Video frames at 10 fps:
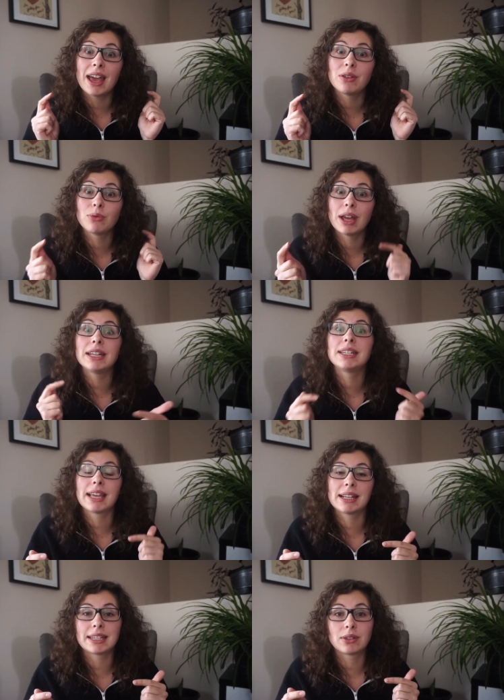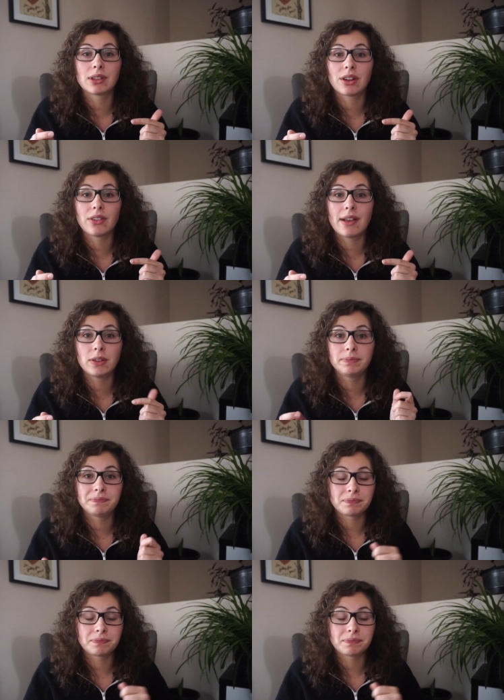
and ready to get down to their level.